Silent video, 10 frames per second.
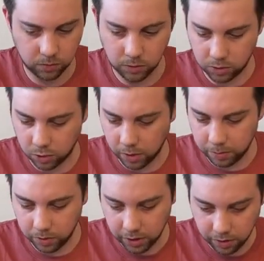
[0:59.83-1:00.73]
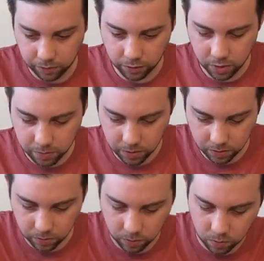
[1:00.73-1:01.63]
So I believe from
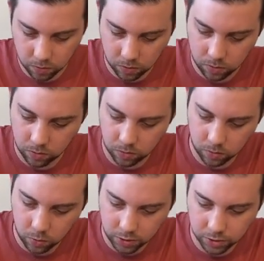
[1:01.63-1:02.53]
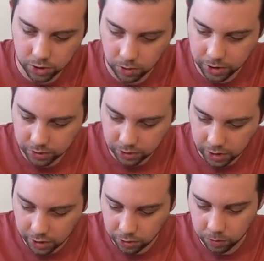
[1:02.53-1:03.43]
what Sony has
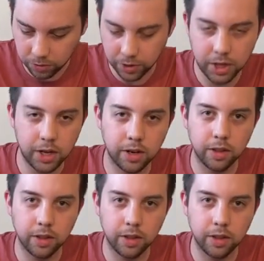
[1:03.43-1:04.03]
said, you will need